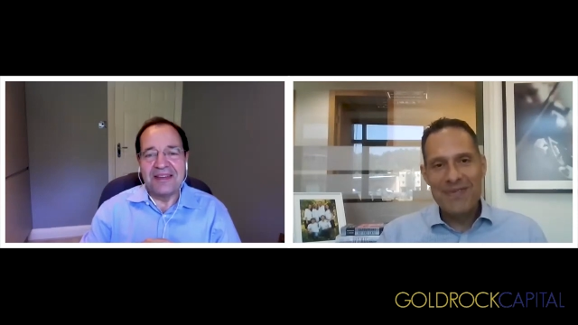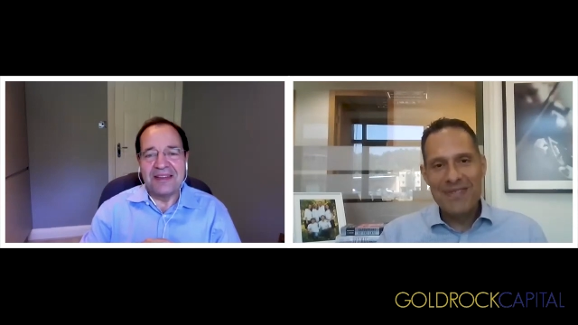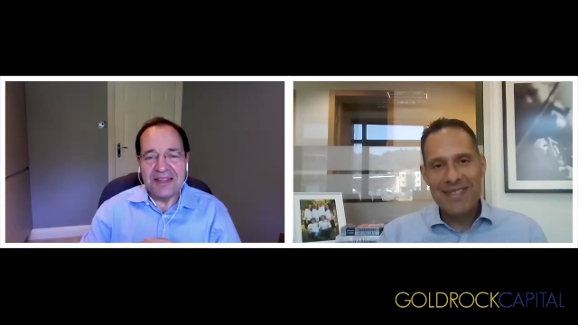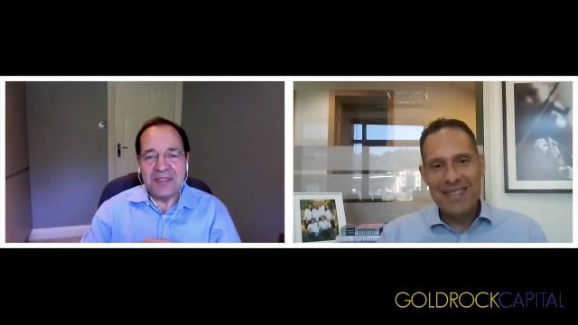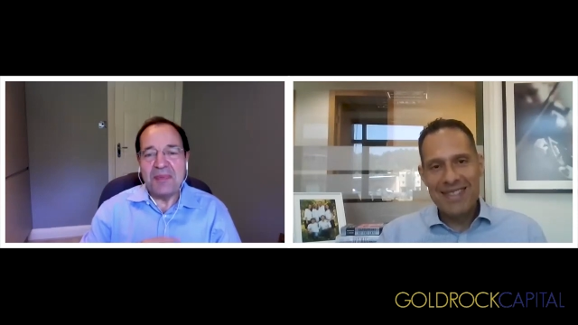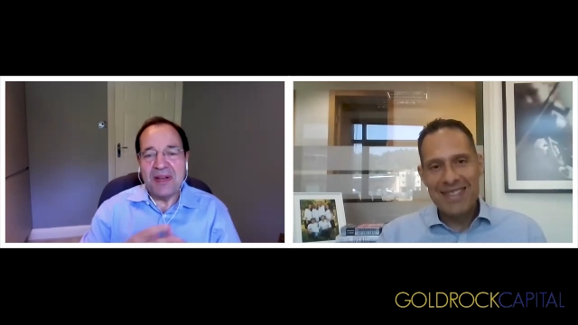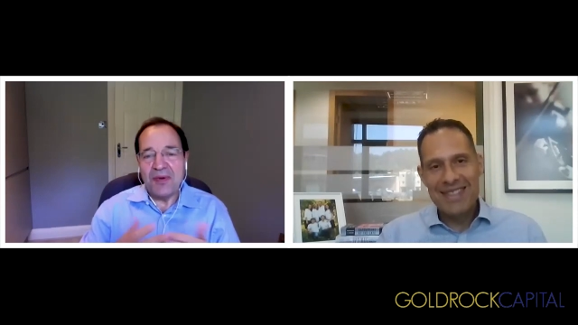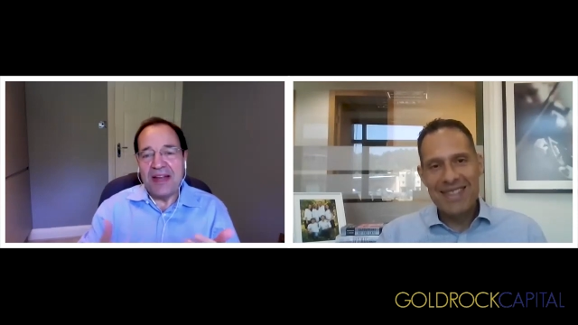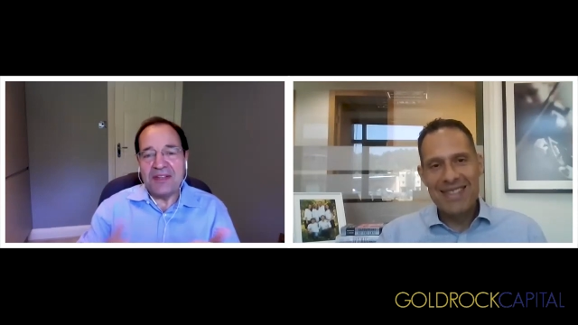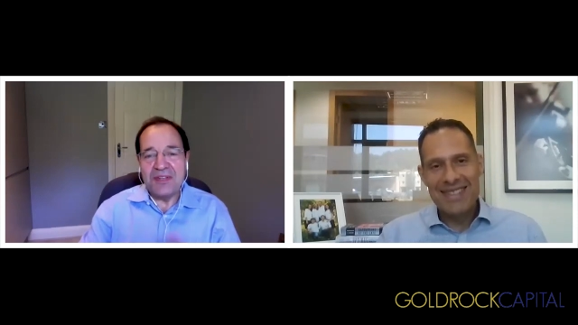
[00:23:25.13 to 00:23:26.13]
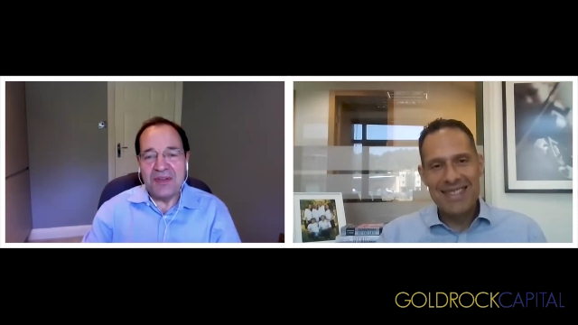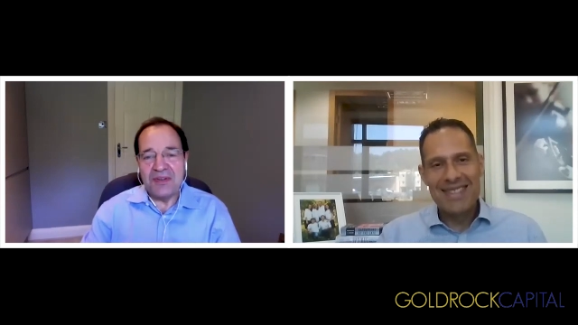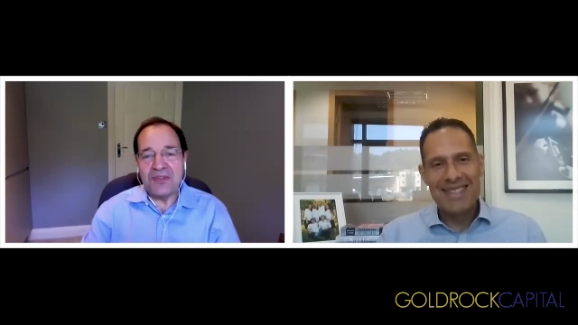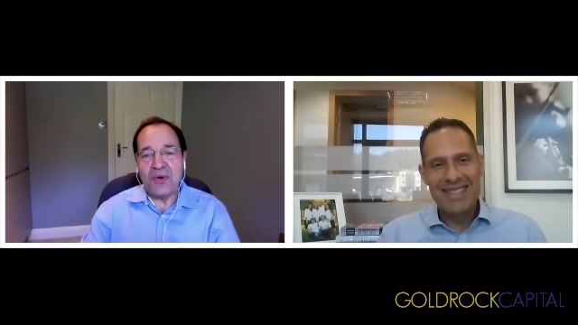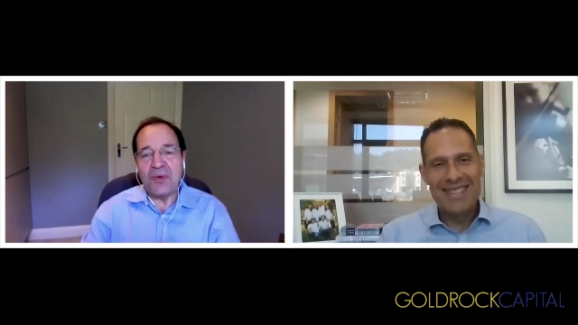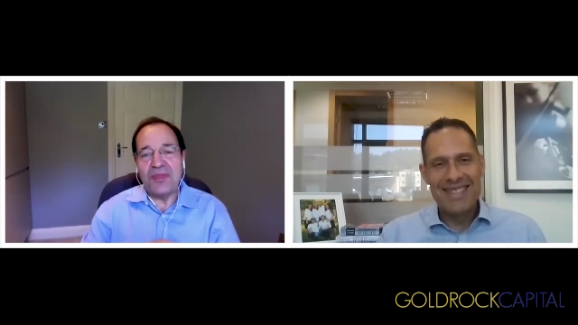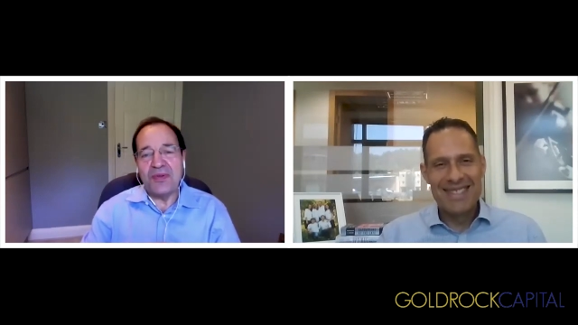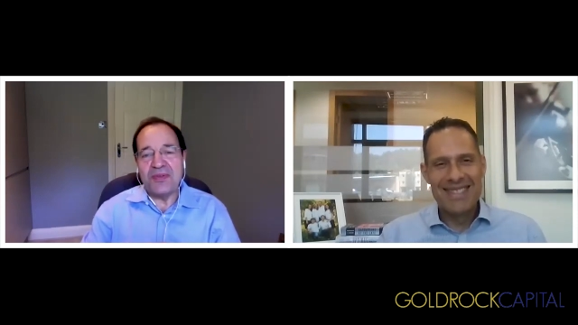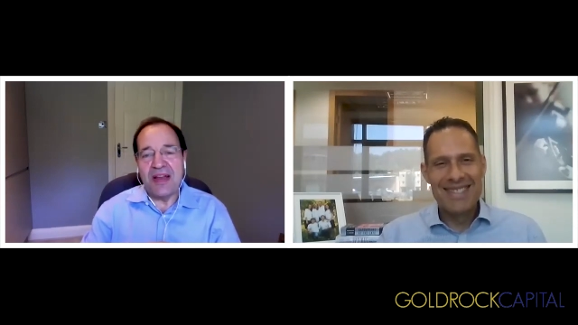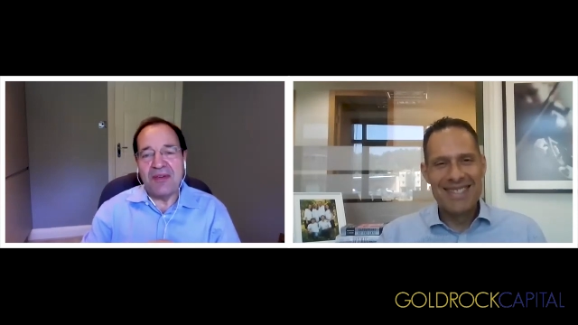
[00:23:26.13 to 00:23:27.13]
Speaker 1: It's been great to talk with you,
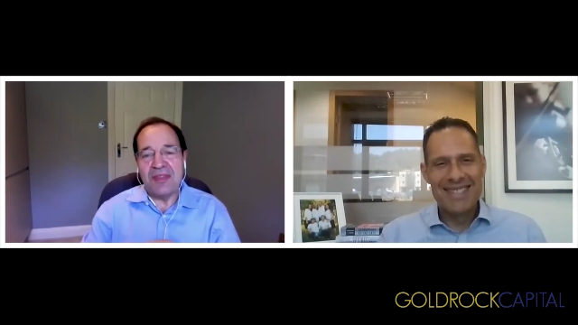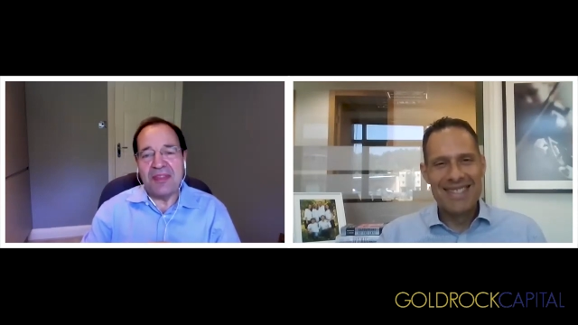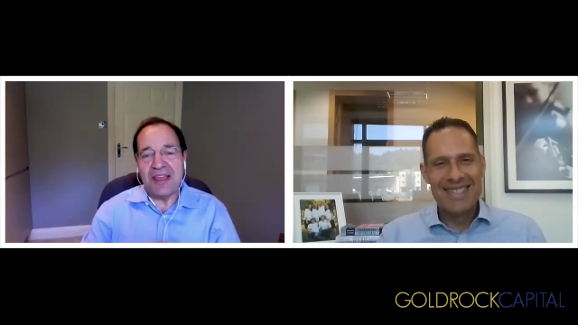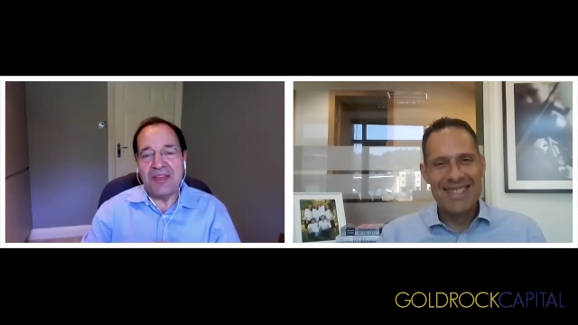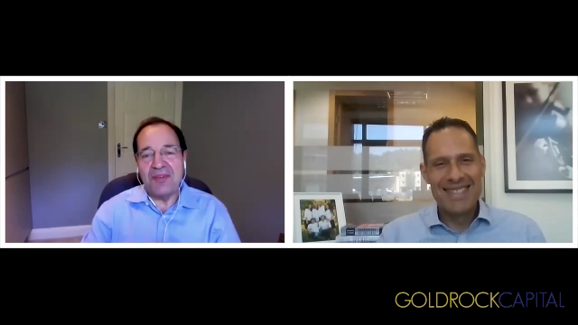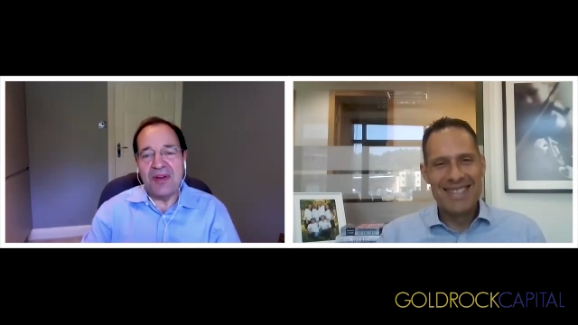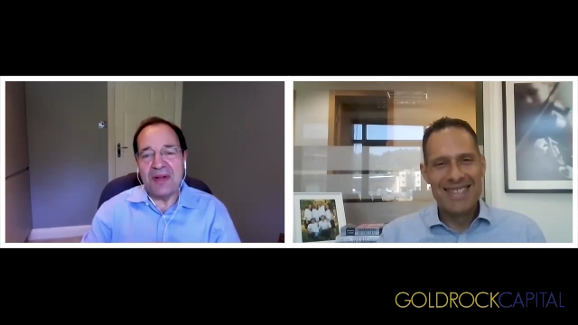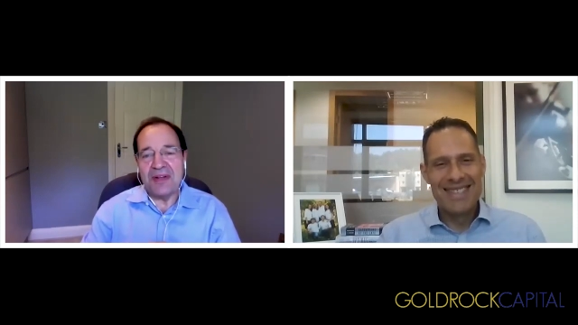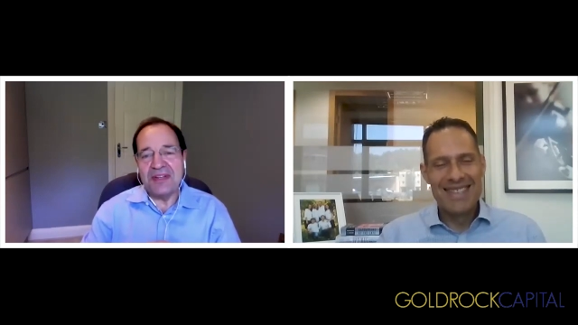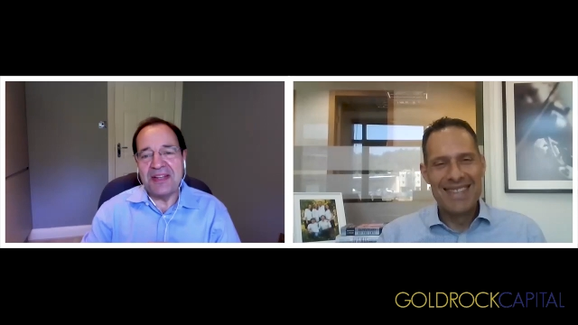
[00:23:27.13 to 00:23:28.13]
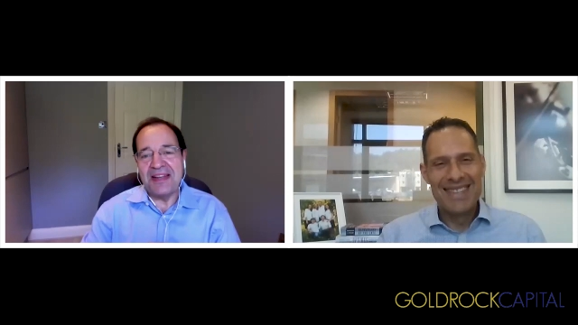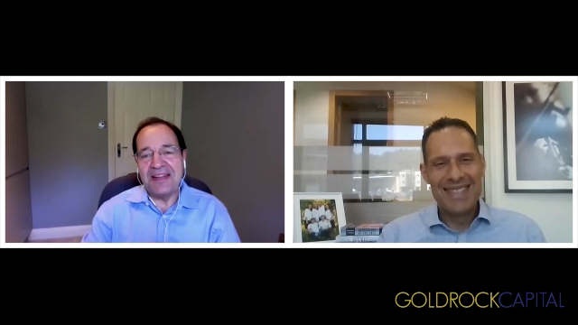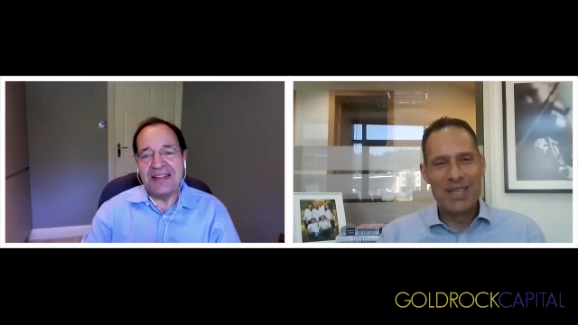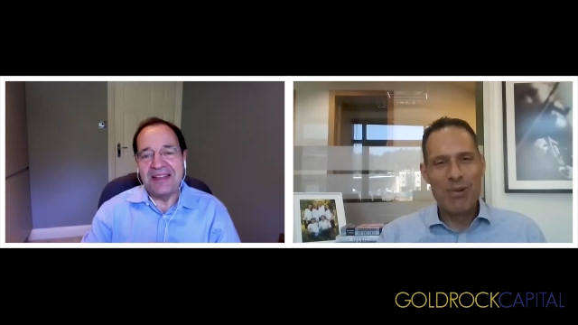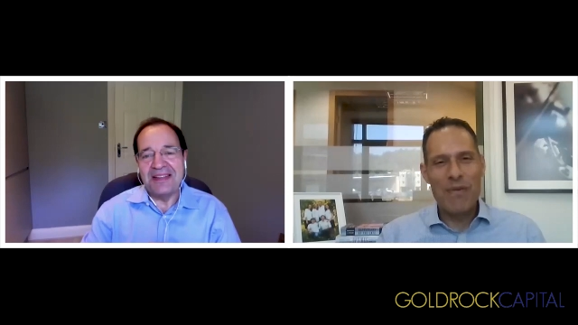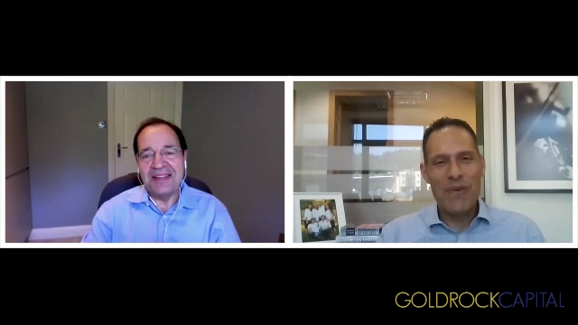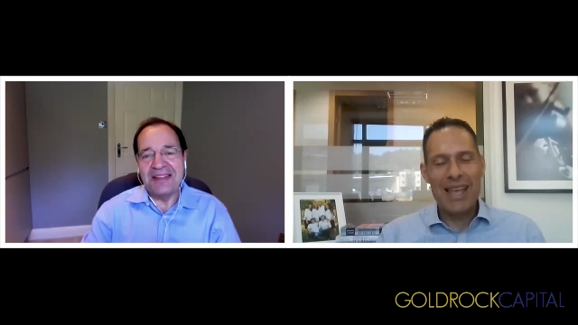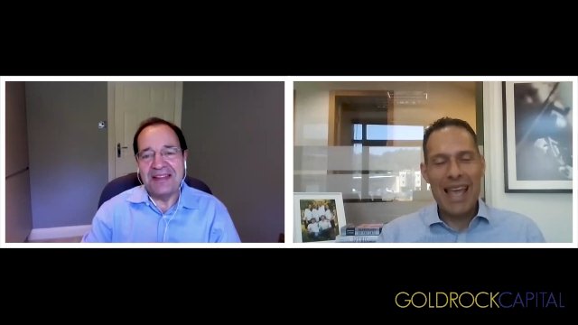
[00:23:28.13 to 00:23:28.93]
Darren. Thank you very much indeed. Terrific.